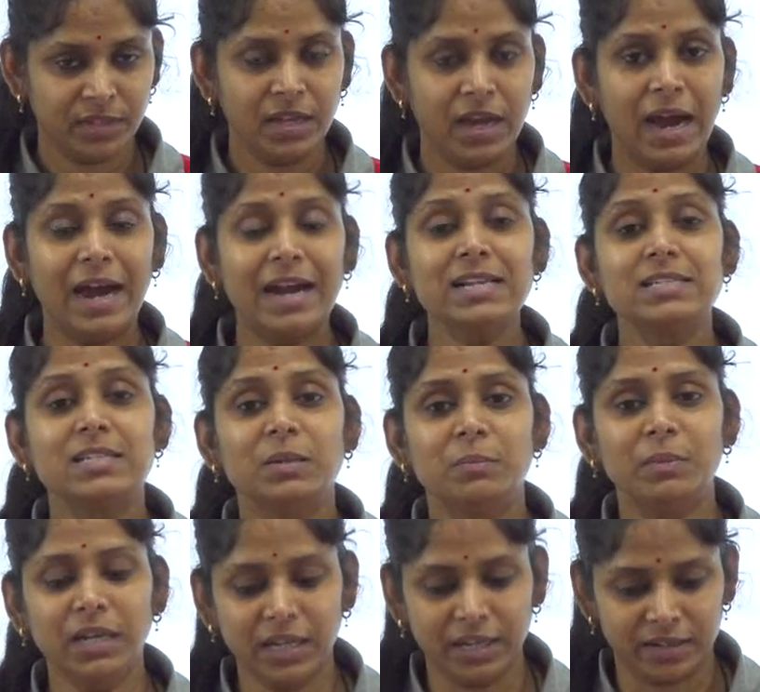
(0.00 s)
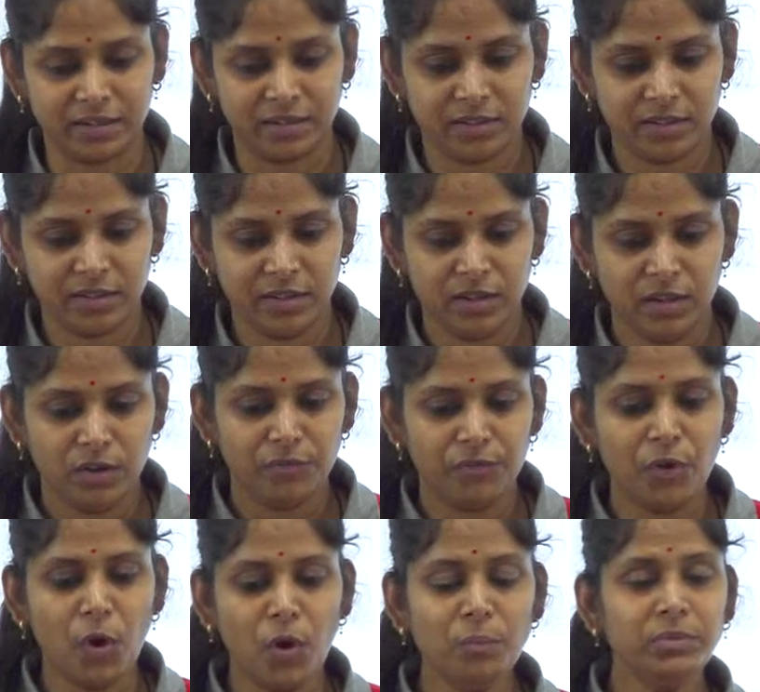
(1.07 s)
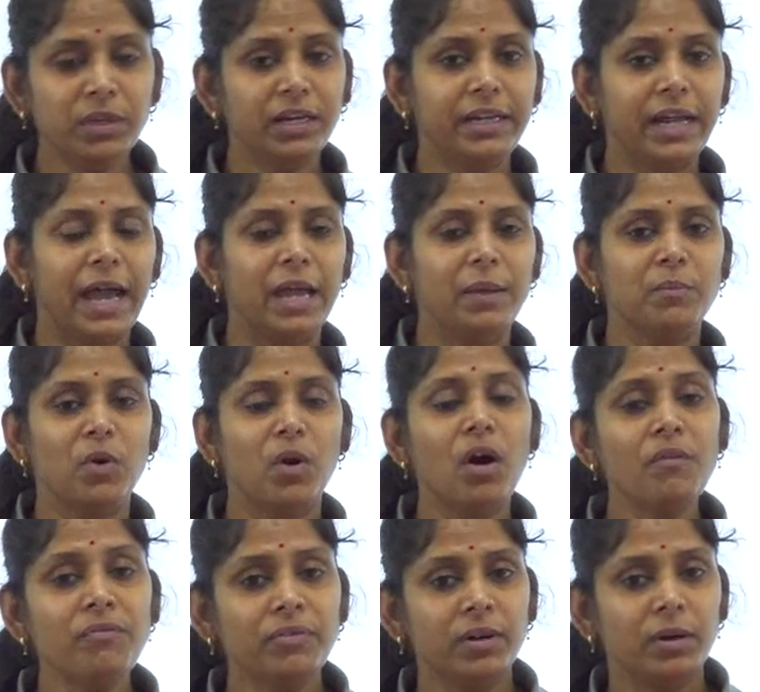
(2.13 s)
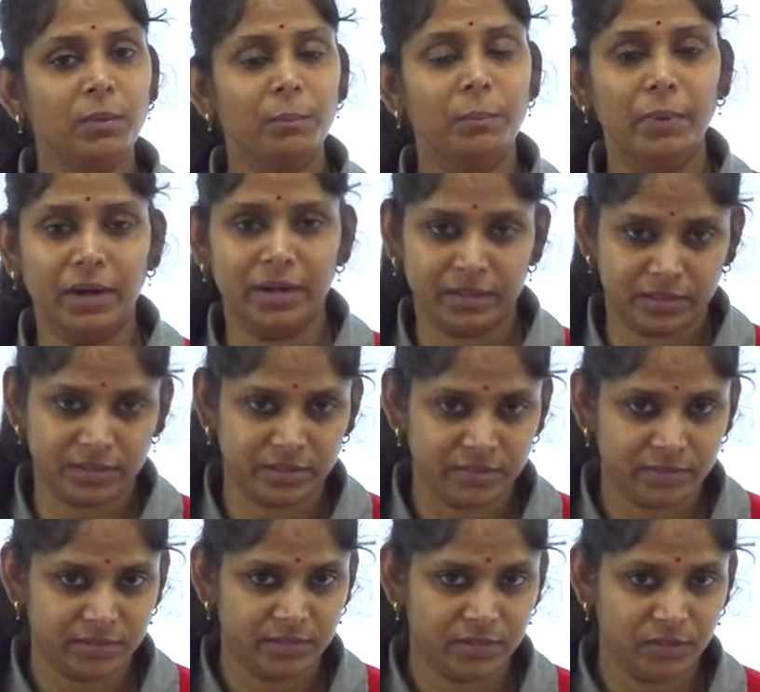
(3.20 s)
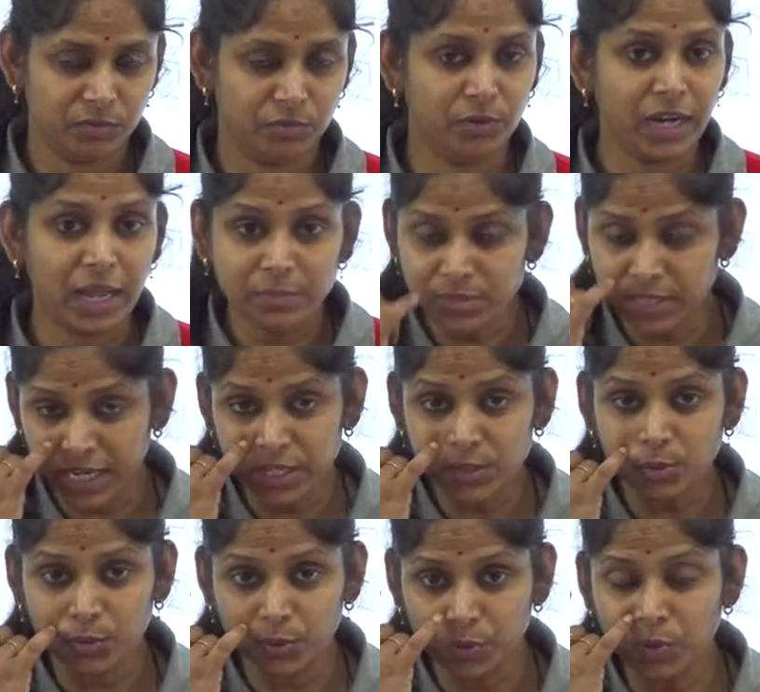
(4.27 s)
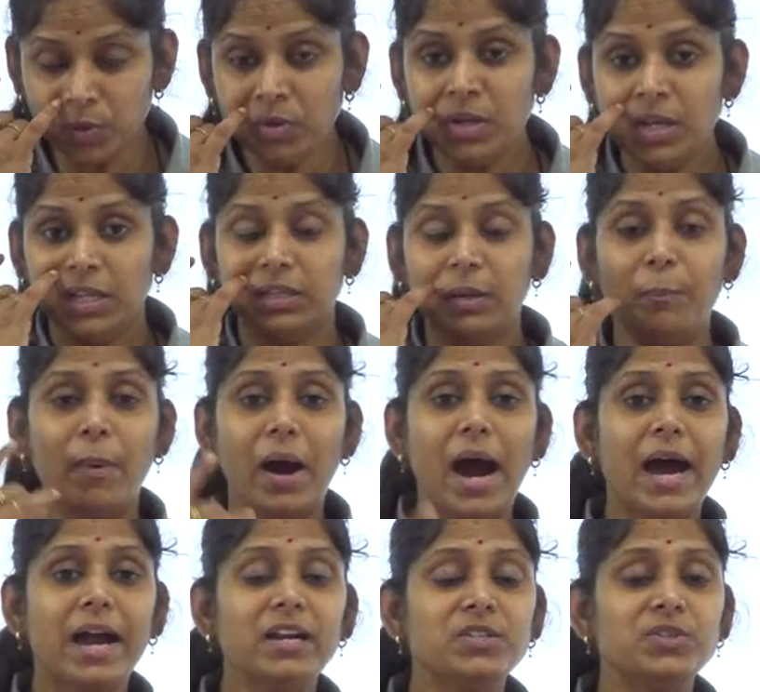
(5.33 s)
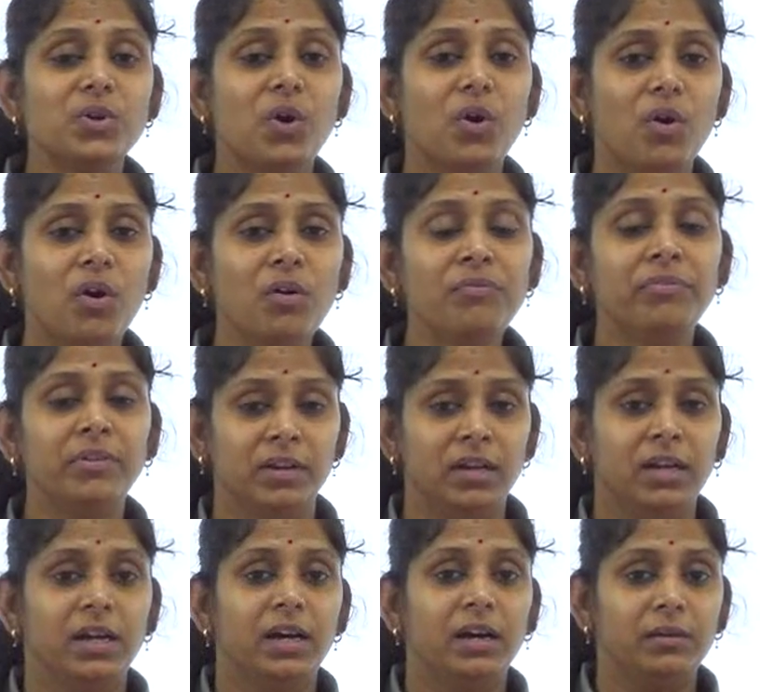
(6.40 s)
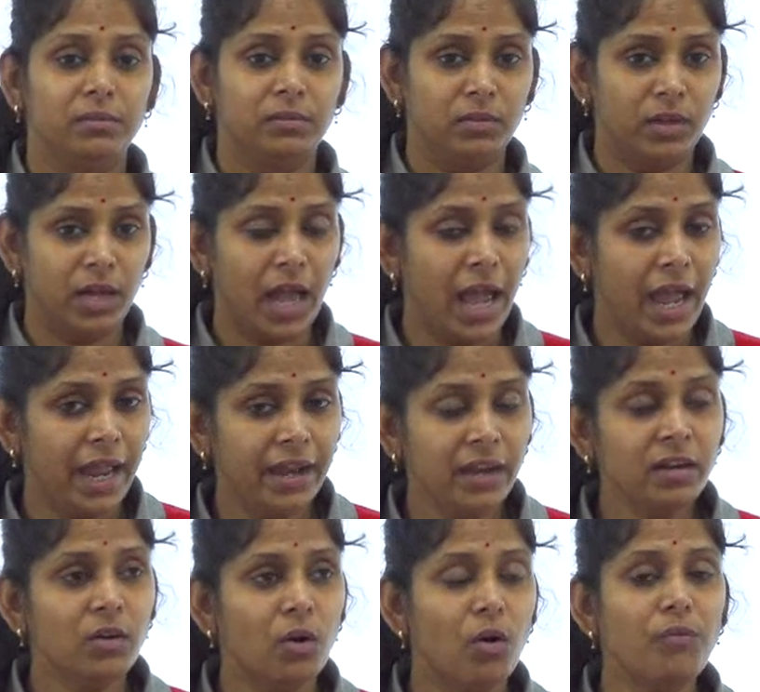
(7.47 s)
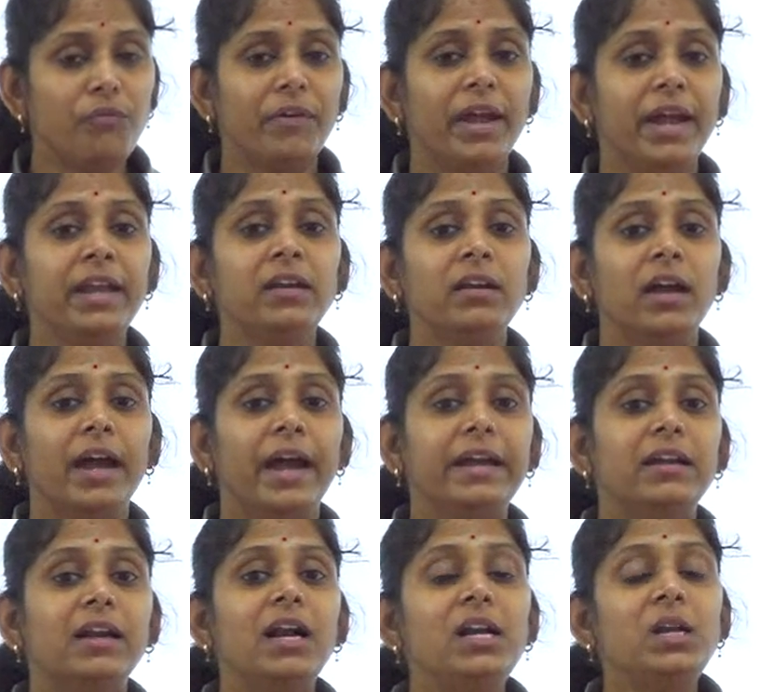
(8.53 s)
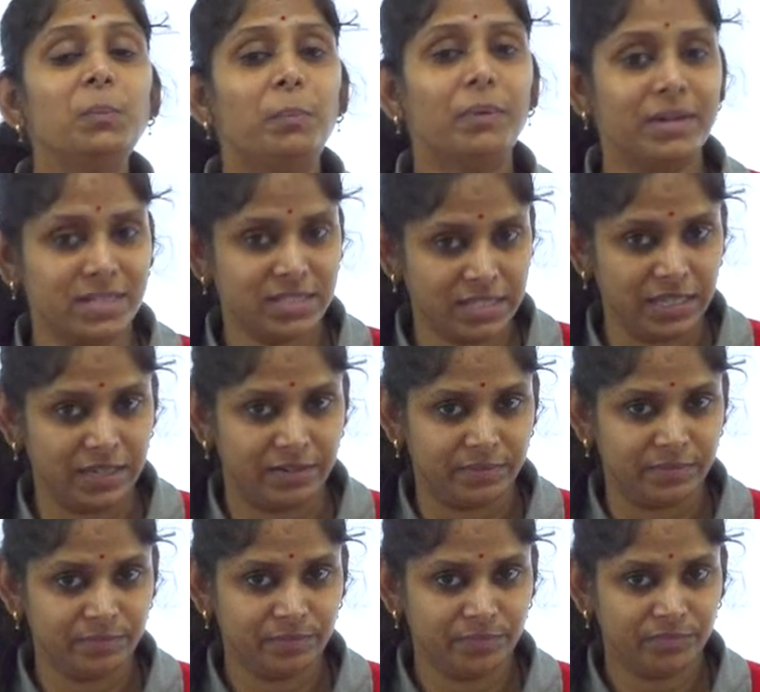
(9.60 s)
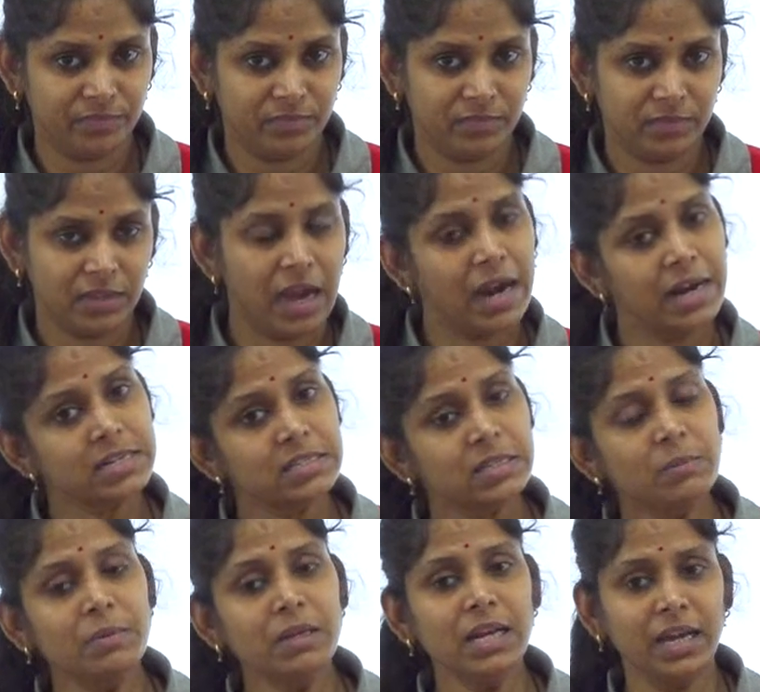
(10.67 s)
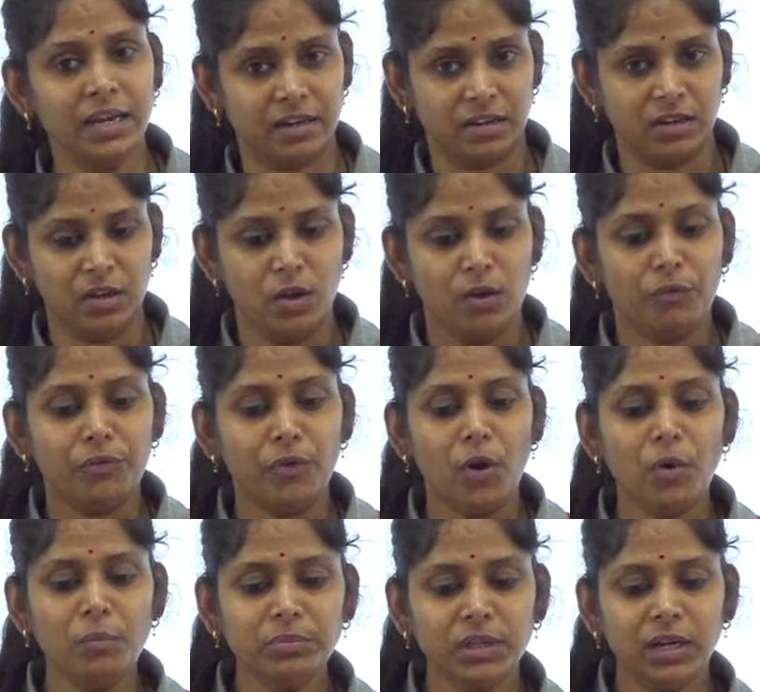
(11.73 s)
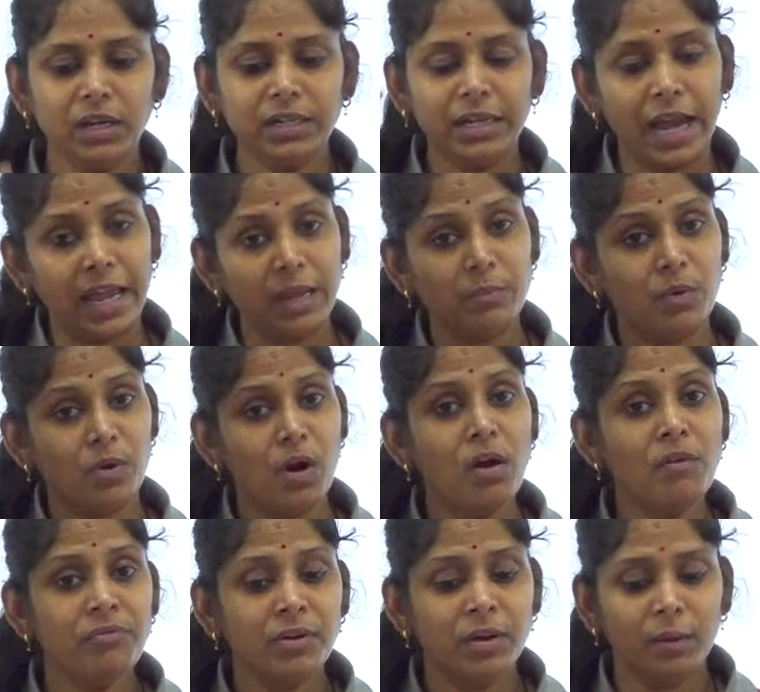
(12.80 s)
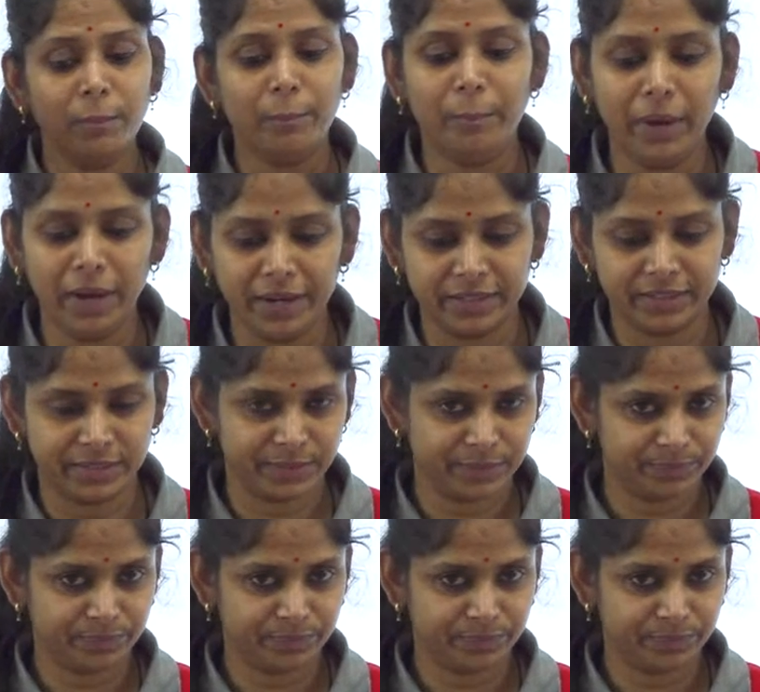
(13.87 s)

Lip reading: are similar from the time of birth. What I am saying to you, the parts of an adult person are similar from the time of birth.